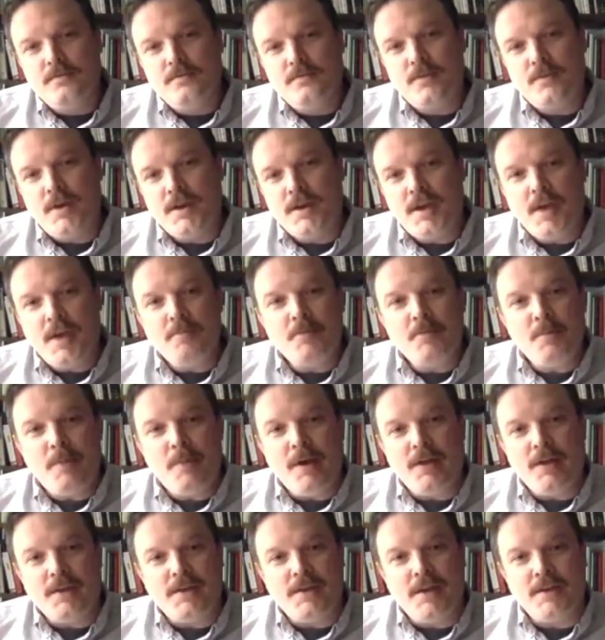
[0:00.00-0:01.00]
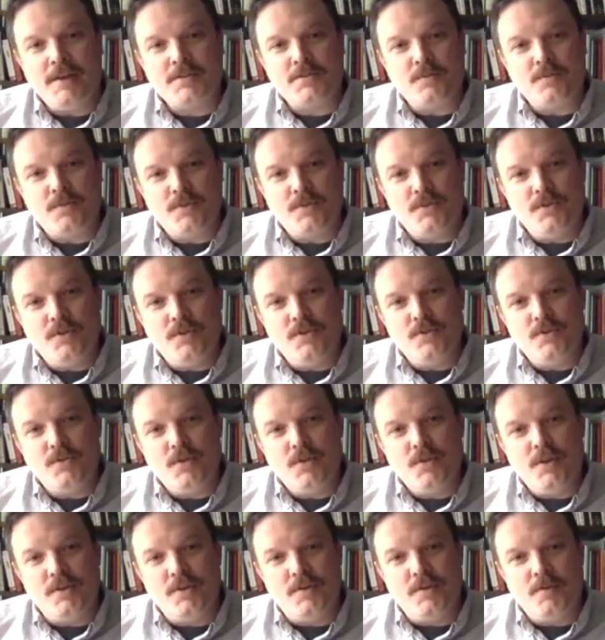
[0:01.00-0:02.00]
I came to Ballycastle with,
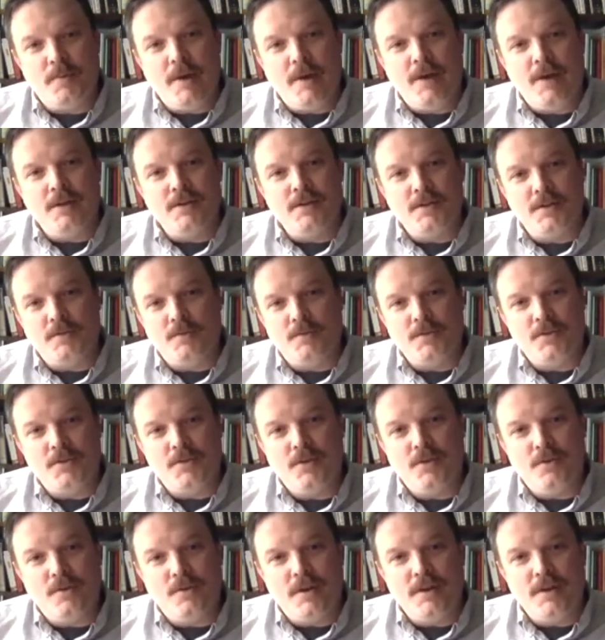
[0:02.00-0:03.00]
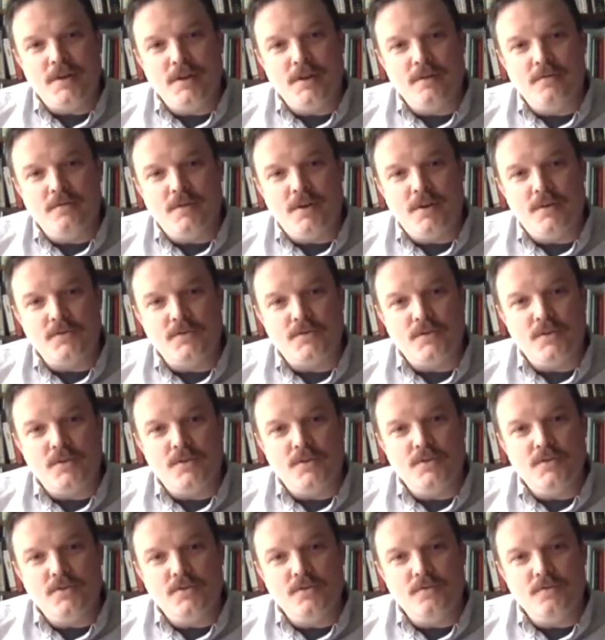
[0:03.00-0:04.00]
and to Ballinglen with no idea of what I was going to
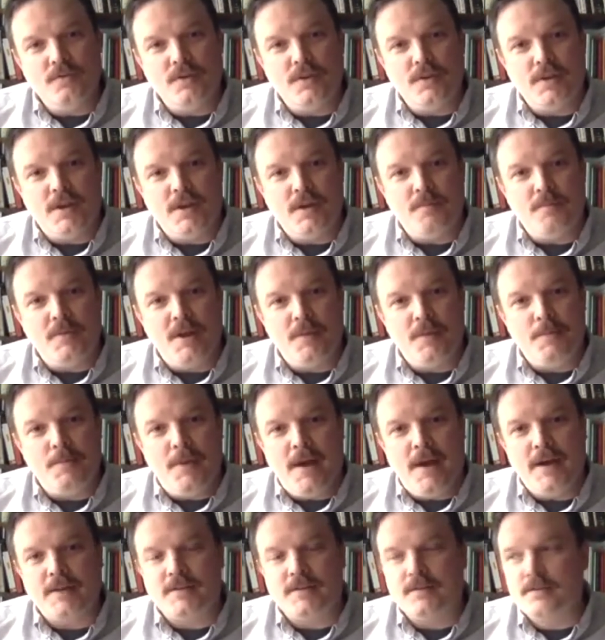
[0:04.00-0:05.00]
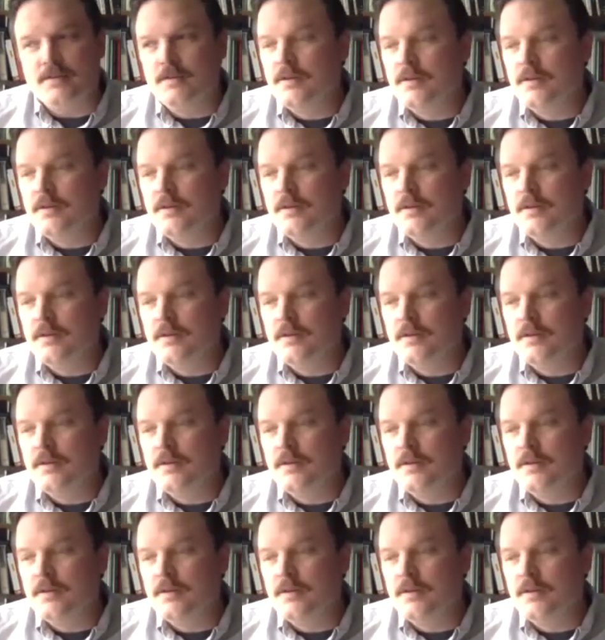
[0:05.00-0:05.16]
do really. I mean, I packed.